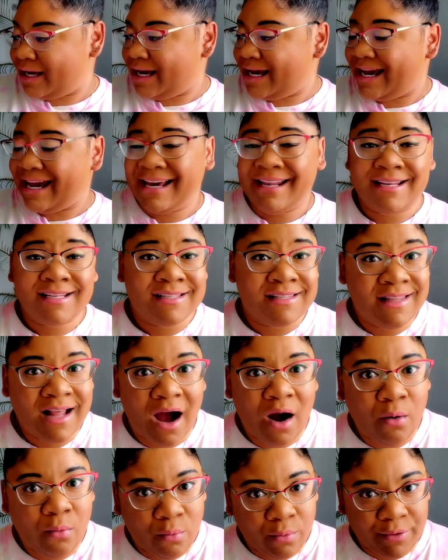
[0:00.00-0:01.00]
It is
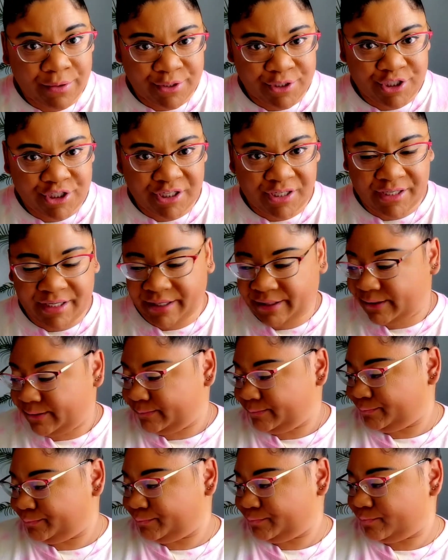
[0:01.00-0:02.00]
not worth cheating.
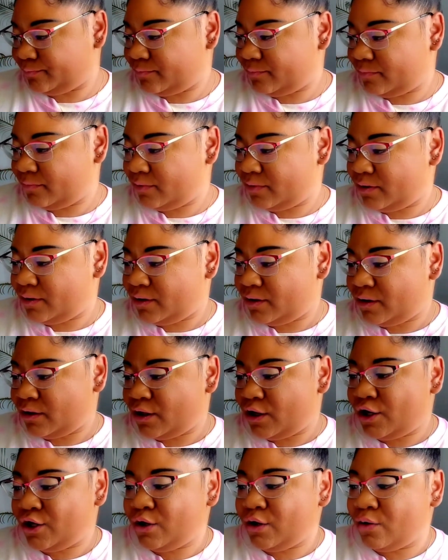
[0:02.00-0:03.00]

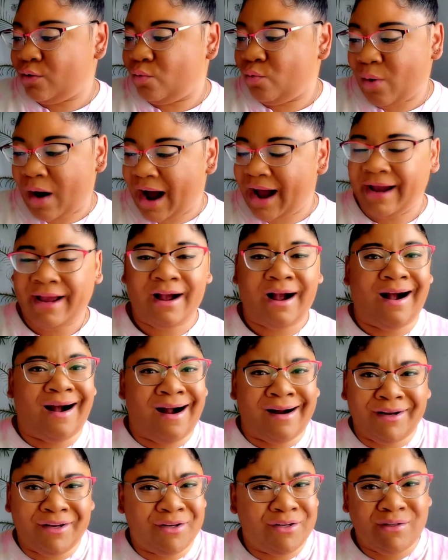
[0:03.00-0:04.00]
Why
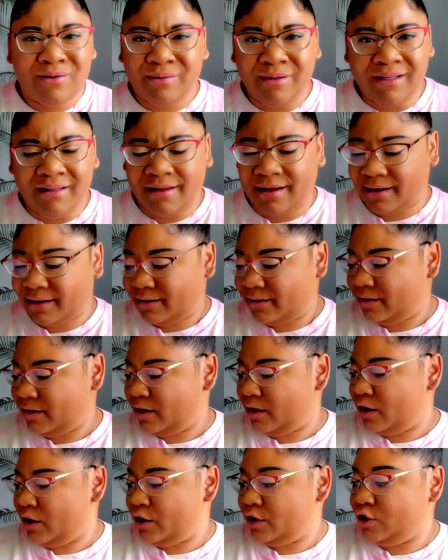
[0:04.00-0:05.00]
are you doing that?
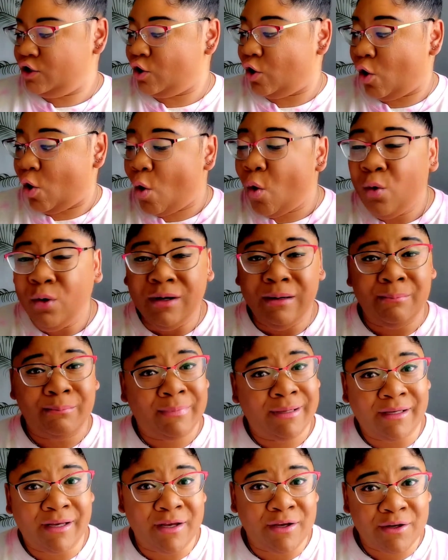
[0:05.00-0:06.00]
You're only
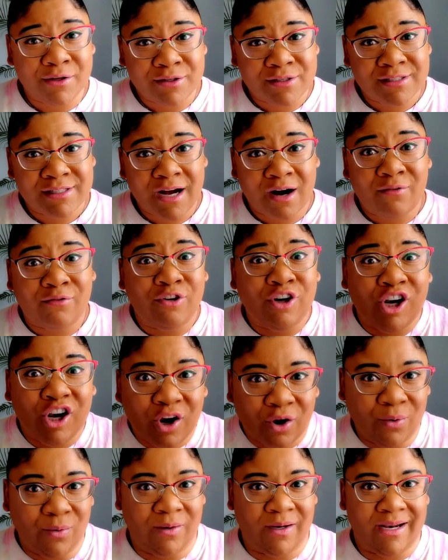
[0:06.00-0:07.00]
making yourself
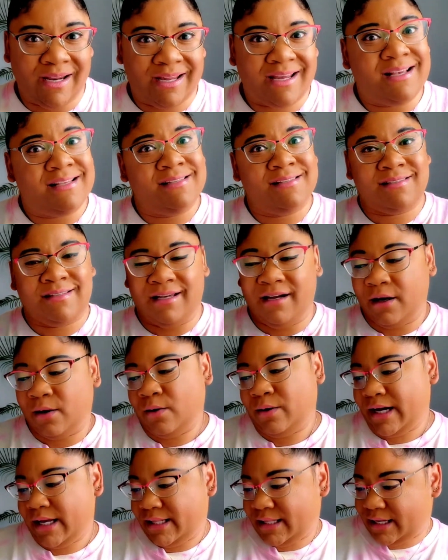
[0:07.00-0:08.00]
lonely and
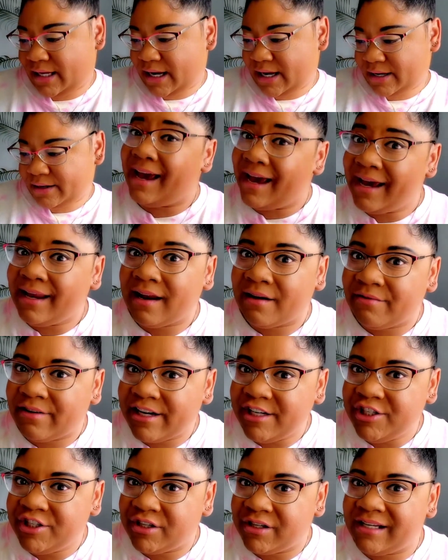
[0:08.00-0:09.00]
single in the end. And
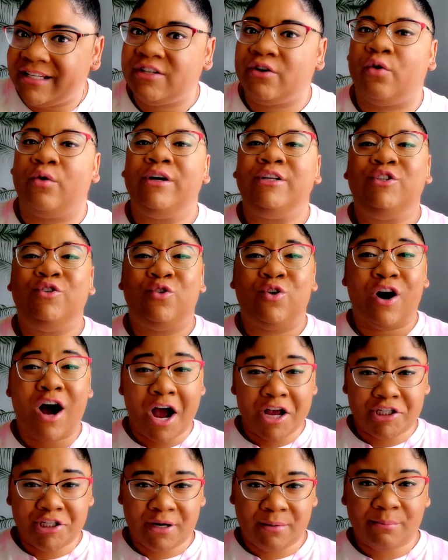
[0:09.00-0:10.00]
eventually it's going to
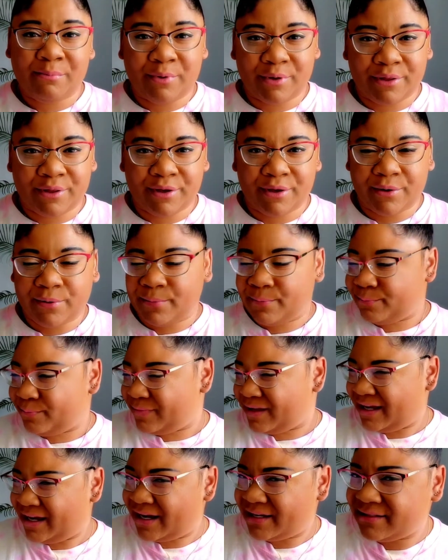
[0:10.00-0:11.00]
catch up with you.
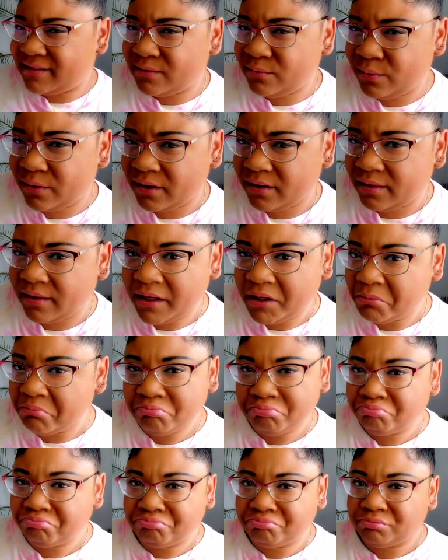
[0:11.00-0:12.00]
Is it worth it?
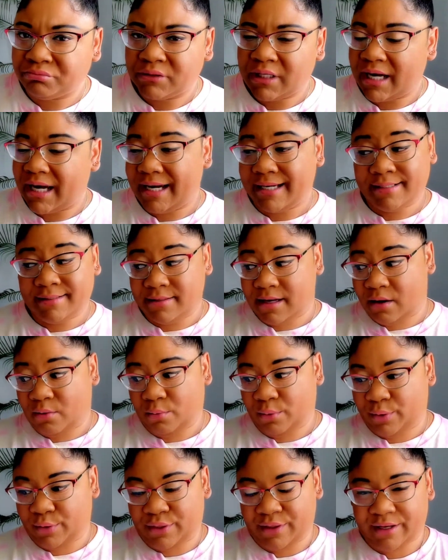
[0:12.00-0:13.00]
It's not
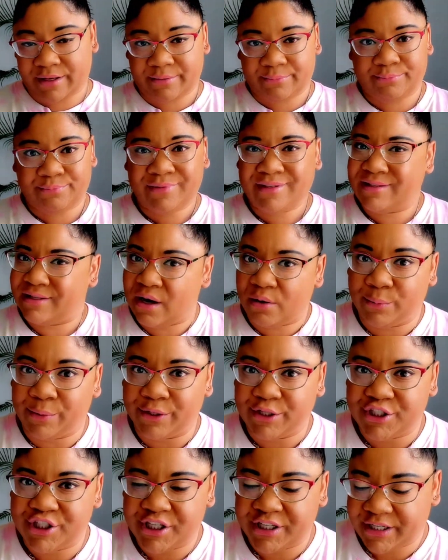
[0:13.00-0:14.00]
worth it. It's not
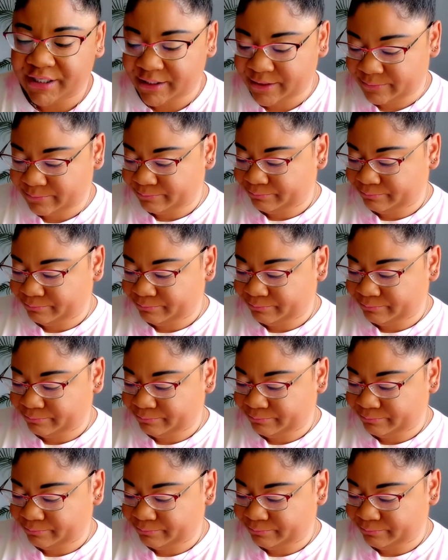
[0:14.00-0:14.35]
worth cheating.